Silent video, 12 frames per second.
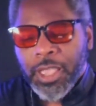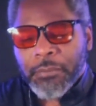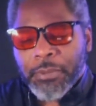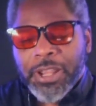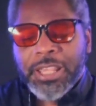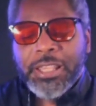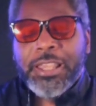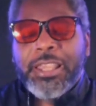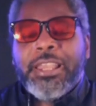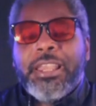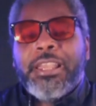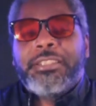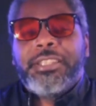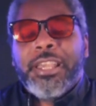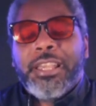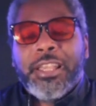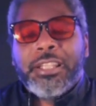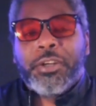But
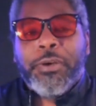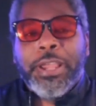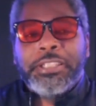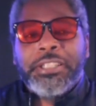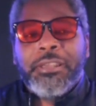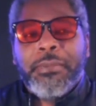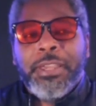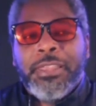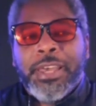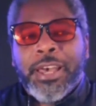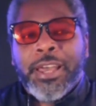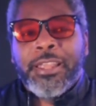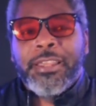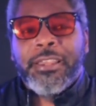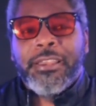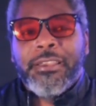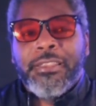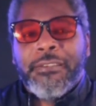it's crazy to me that
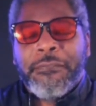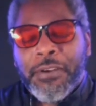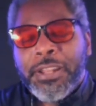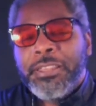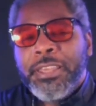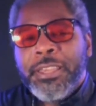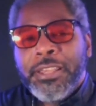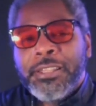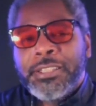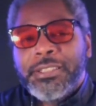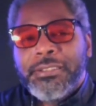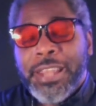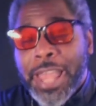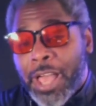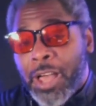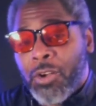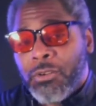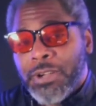the funny thing is
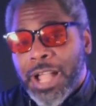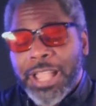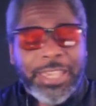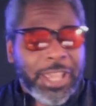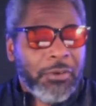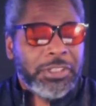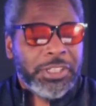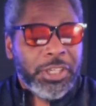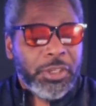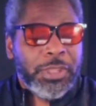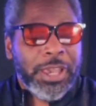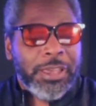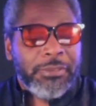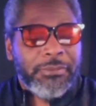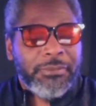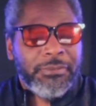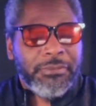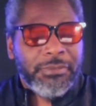now I guarantee you that
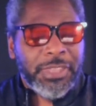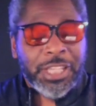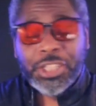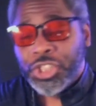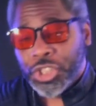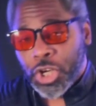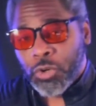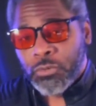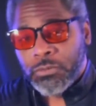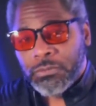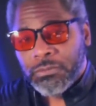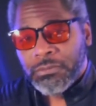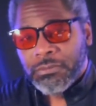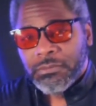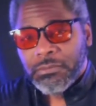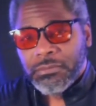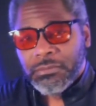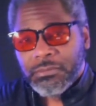this show
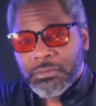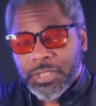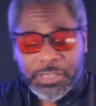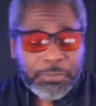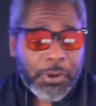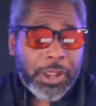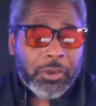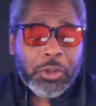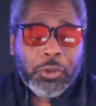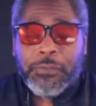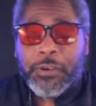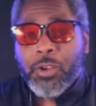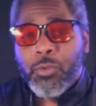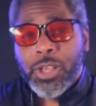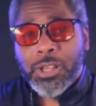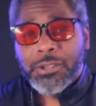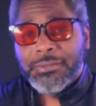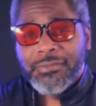is probably going to do very
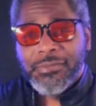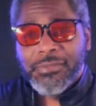well.